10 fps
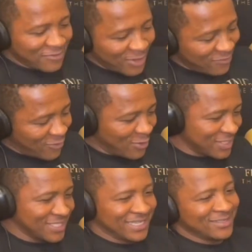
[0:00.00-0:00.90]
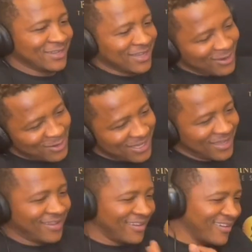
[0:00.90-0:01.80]
got a voice, and you're like,
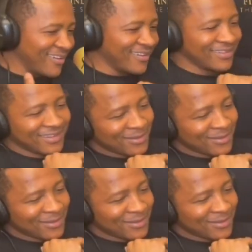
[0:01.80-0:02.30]
okay, wah.